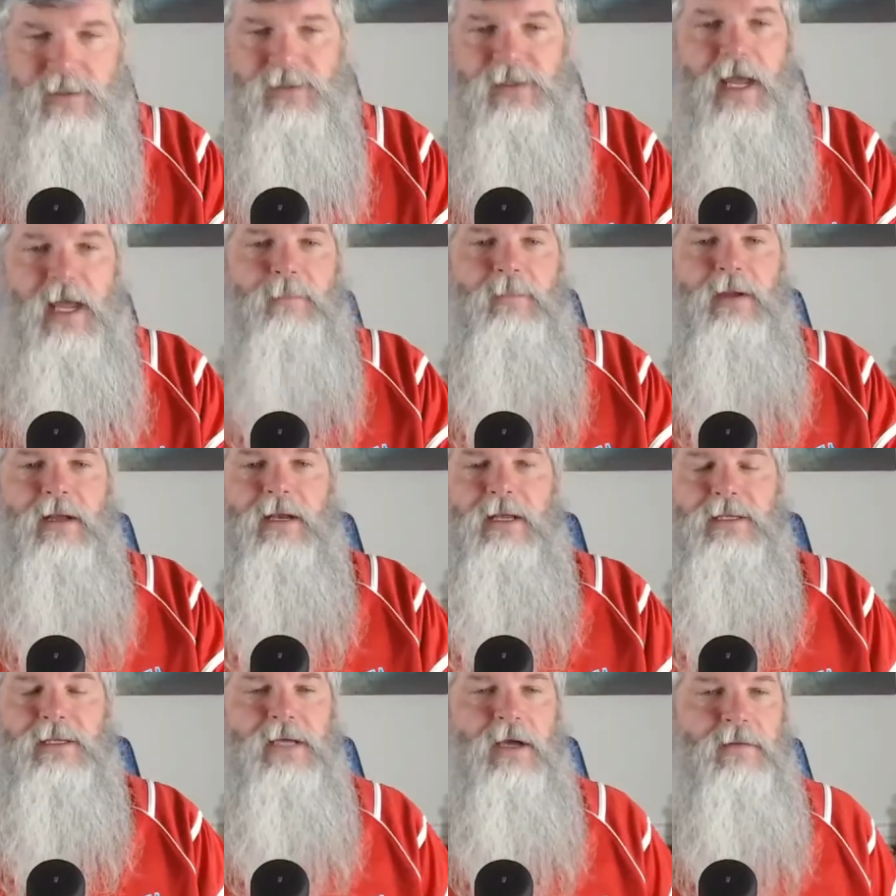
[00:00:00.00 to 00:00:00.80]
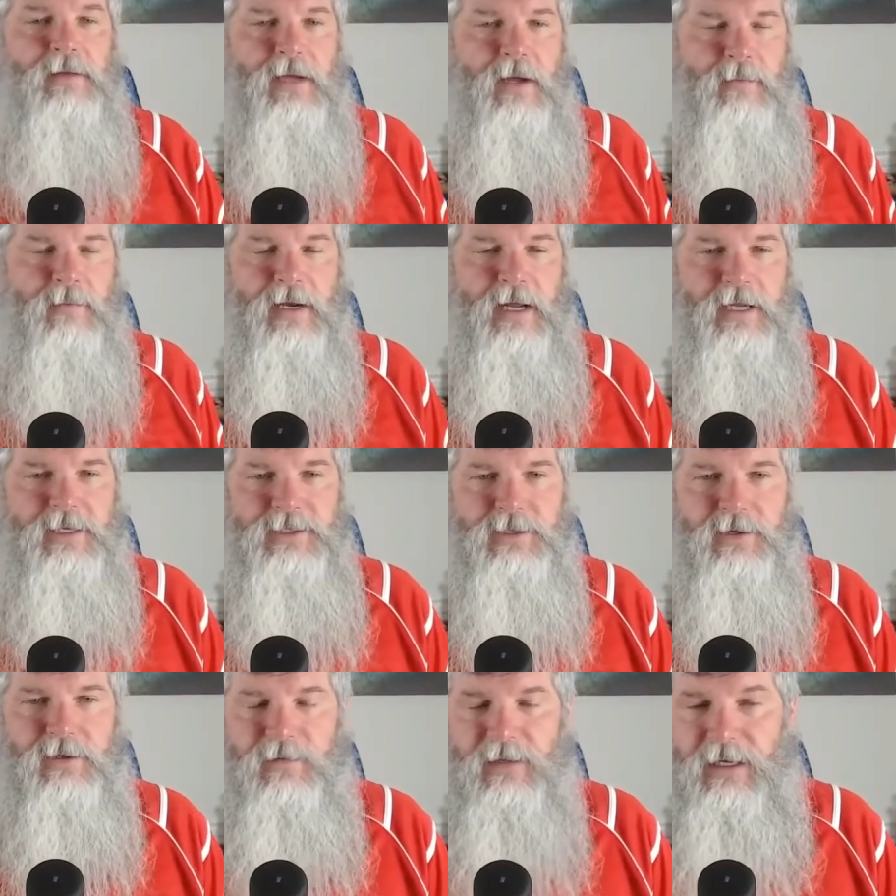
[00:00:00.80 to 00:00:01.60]
step in and tell the government of
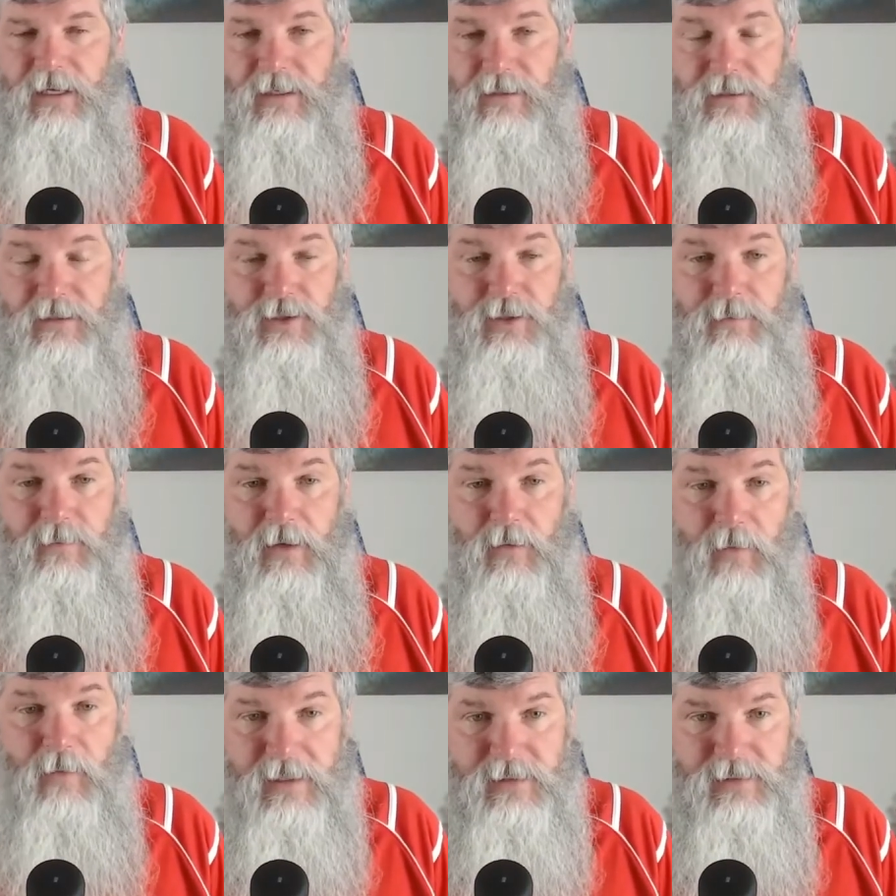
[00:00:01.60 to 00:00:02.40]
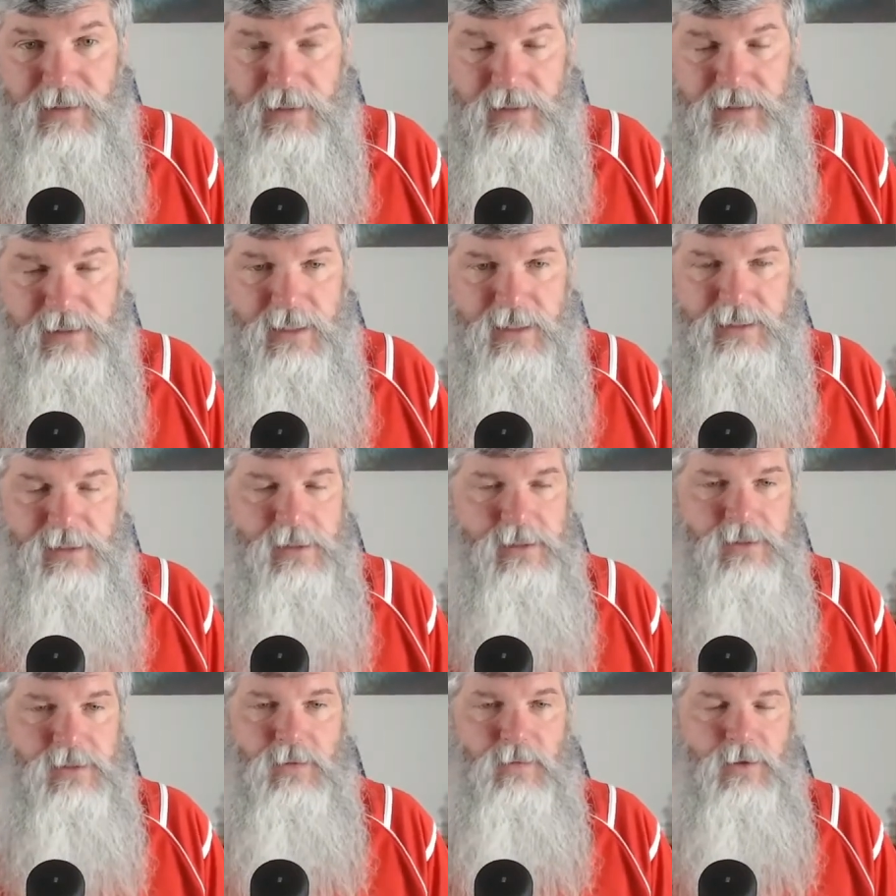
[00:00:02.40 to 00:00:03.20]
Nigeria that it shouldn't be arresting
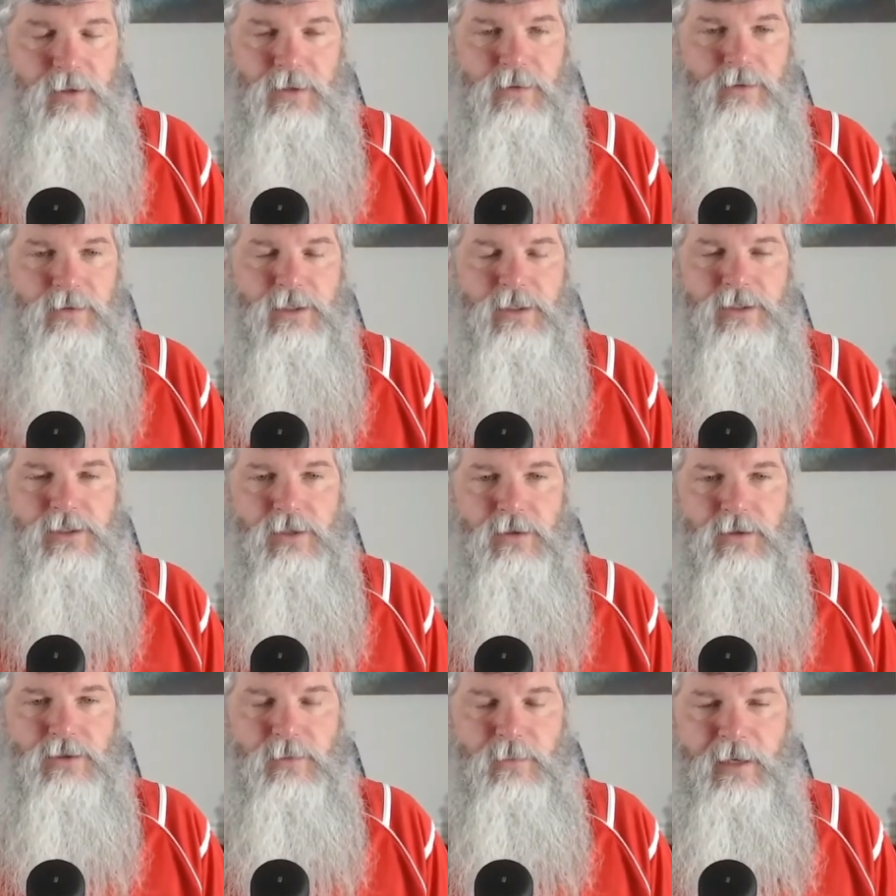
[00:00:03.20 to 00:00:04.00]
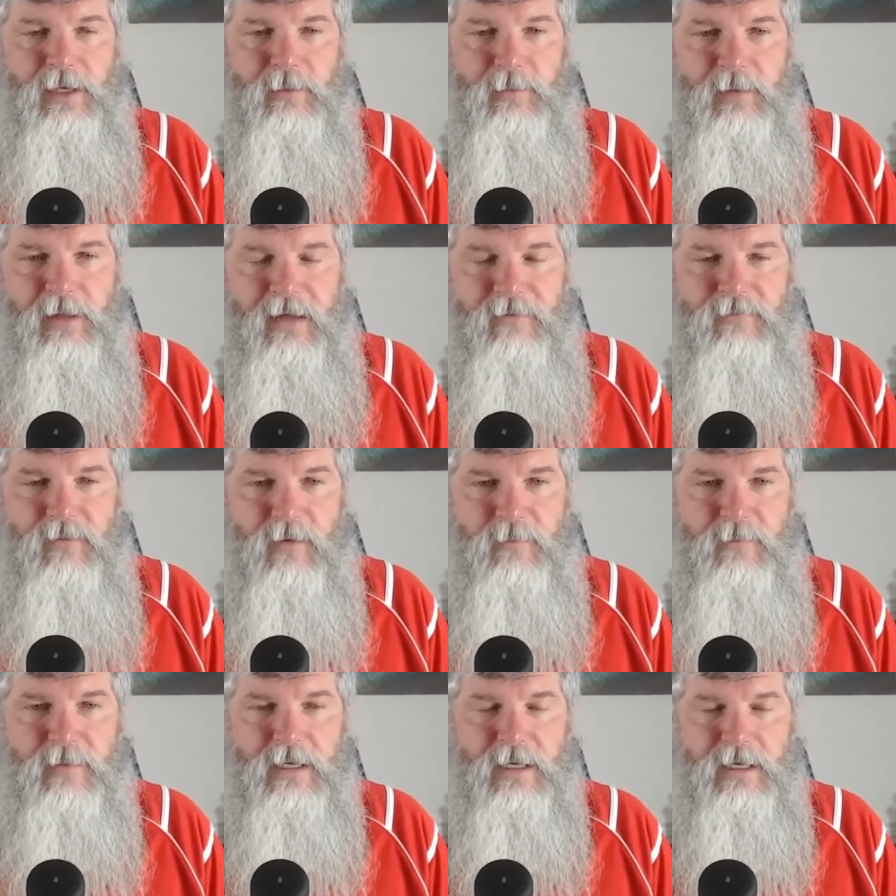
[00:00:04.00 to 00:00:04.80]
citizens who are using a social media
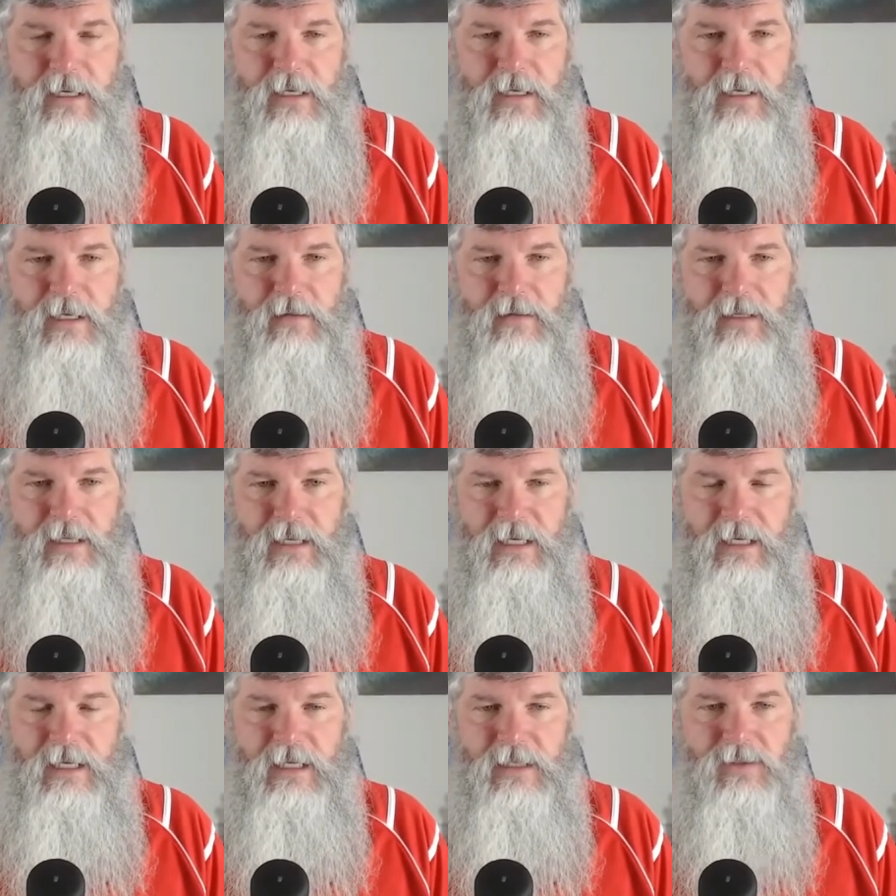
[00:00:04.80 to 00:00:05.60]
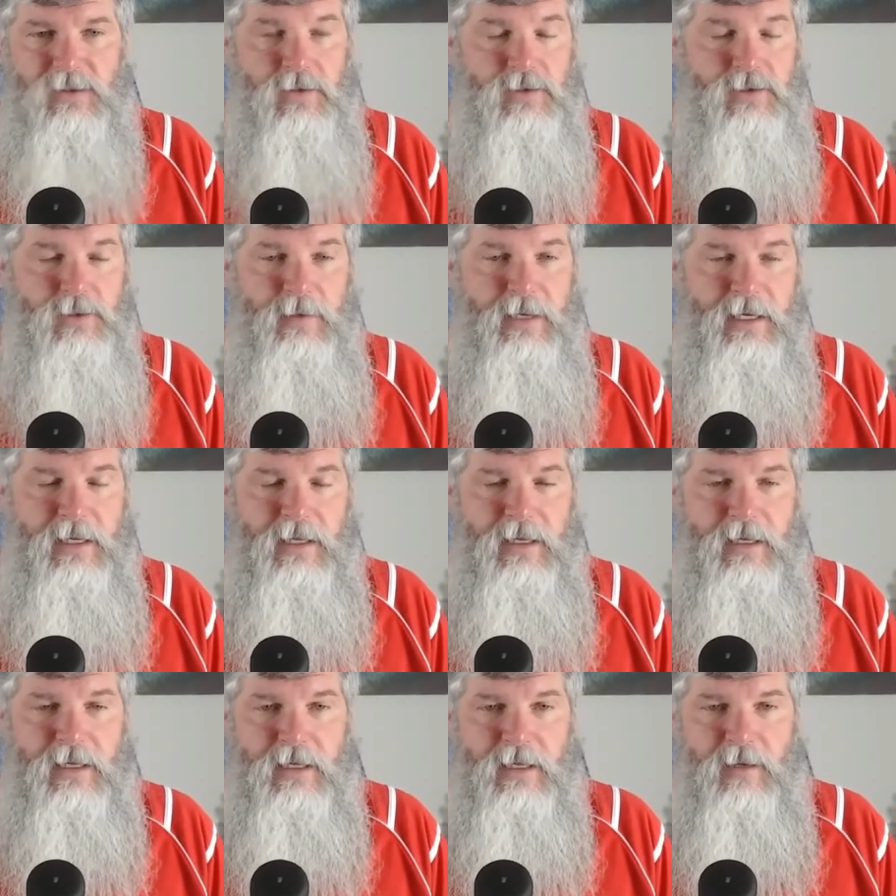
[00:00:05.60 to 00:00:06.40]
platform. The social
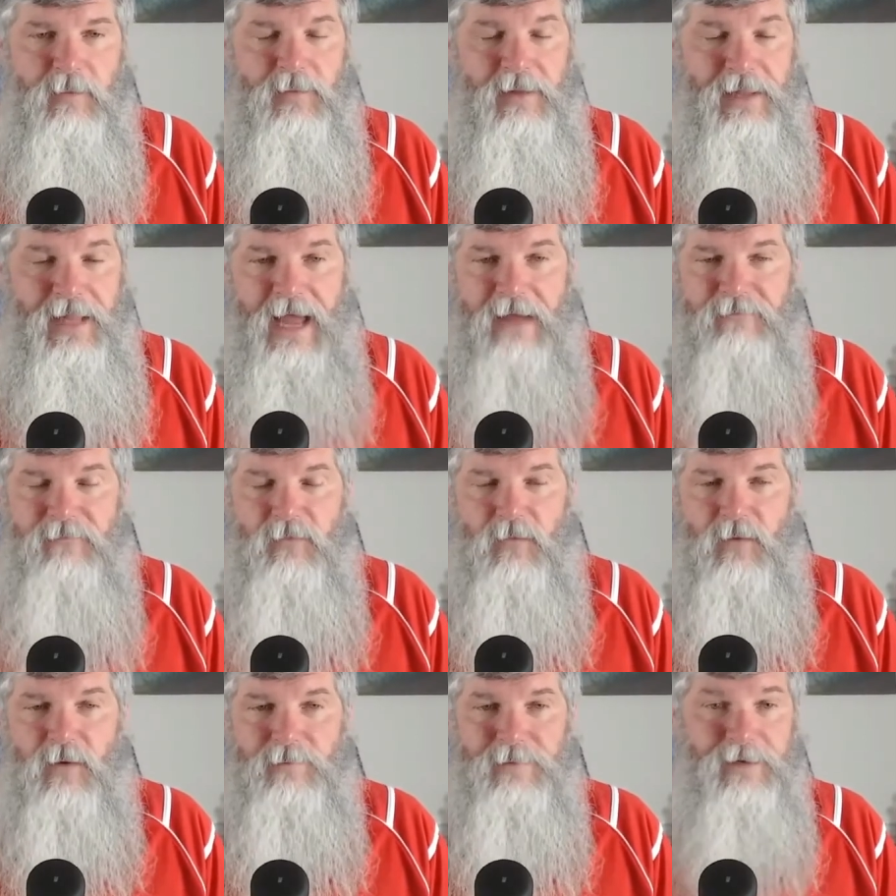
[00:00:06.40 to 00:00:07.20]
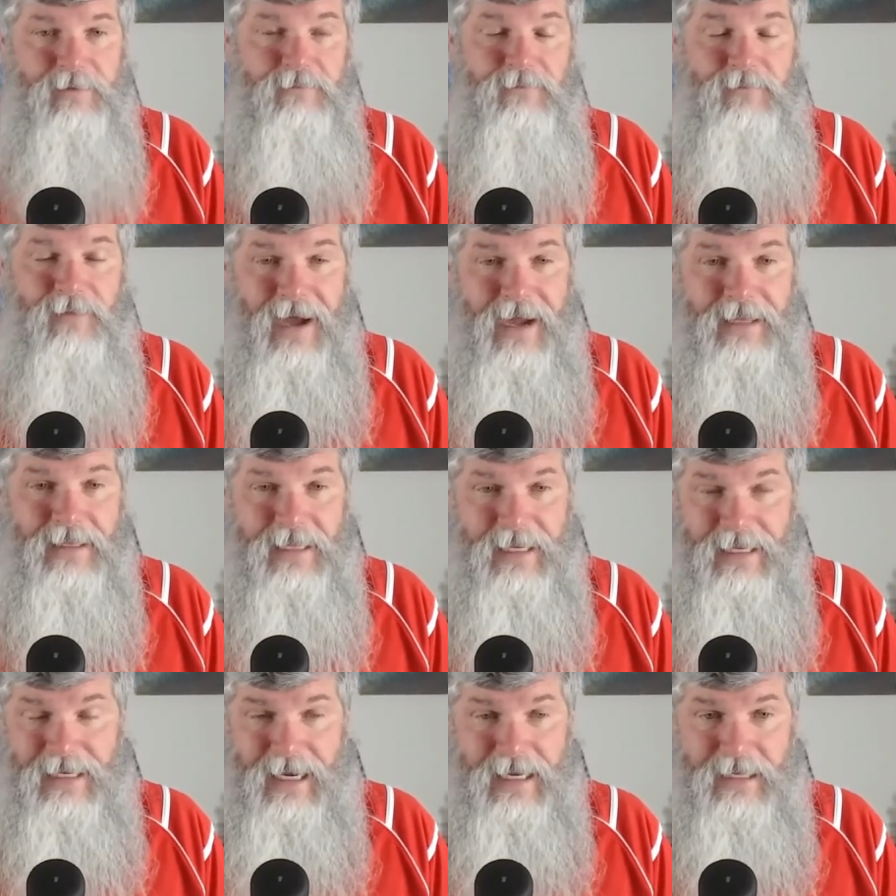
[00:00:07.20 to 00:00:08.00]
media platform didn't
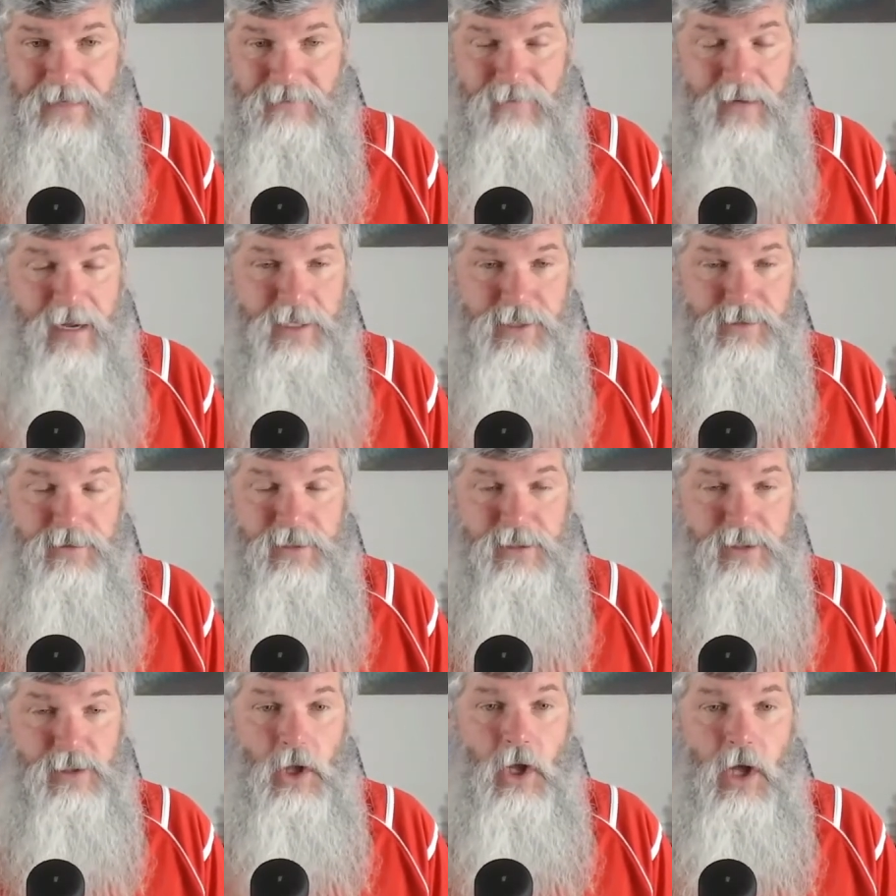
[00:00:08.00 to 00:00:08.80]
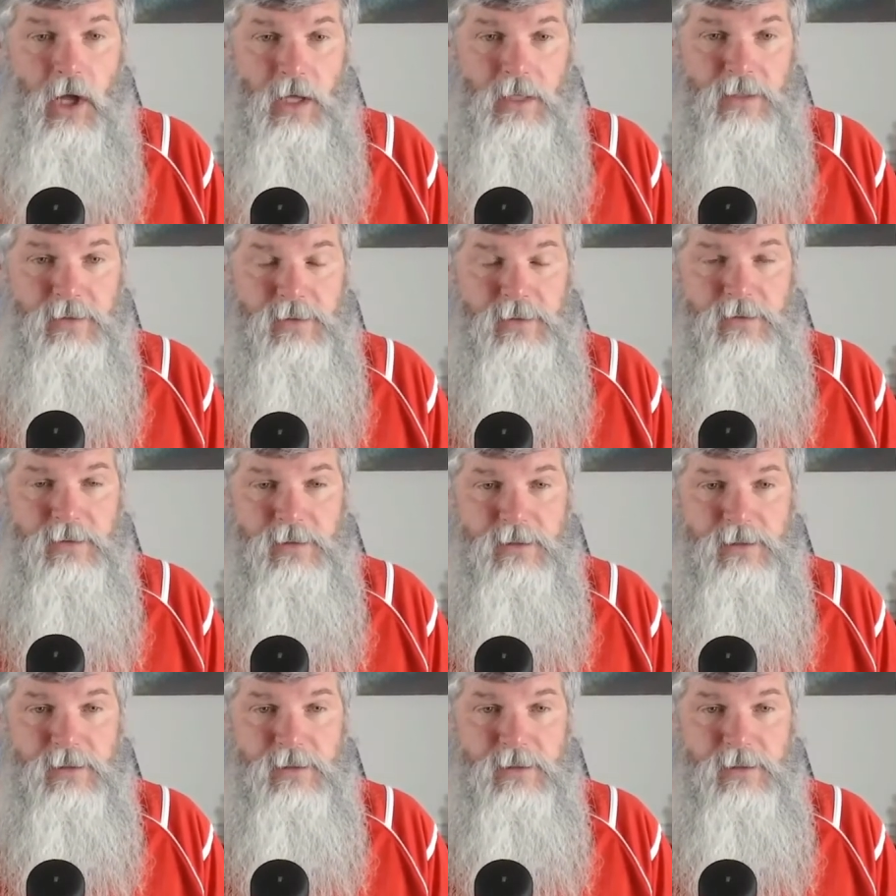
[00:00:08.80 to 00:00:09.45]
violate any of Nigeria's laws.